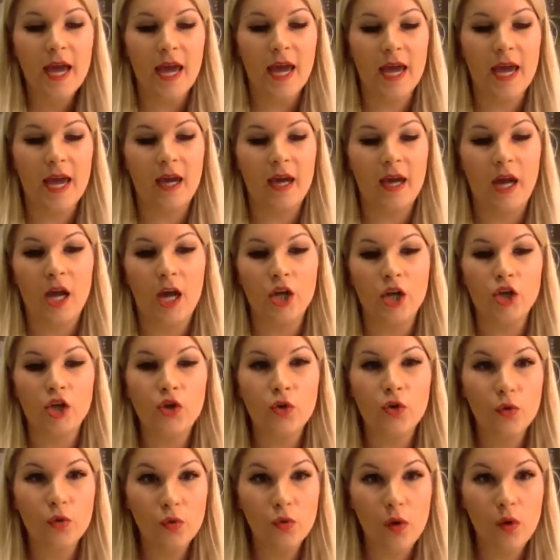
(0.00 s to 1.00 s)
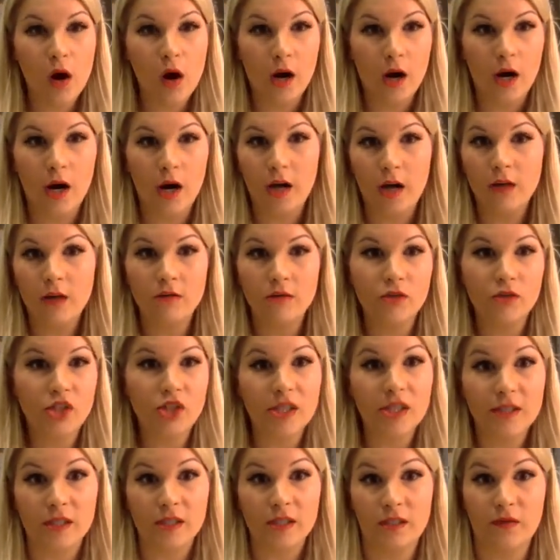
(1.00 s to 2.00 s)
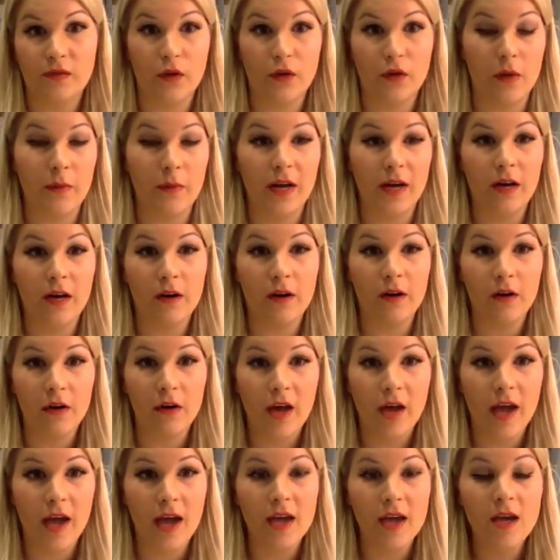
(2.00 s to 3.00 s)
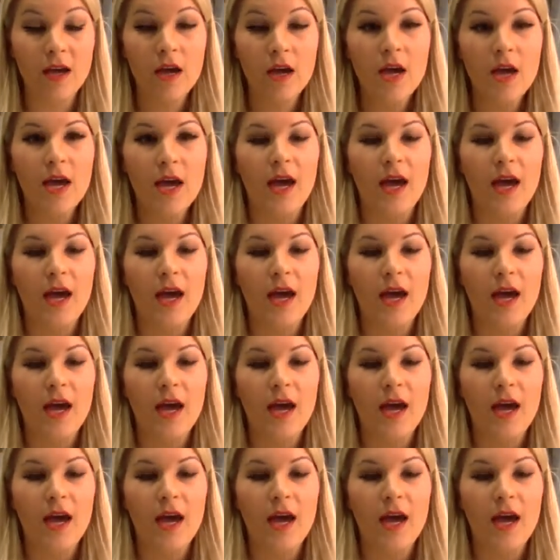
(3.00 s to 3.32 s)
and you are Jesus for a minute, okay?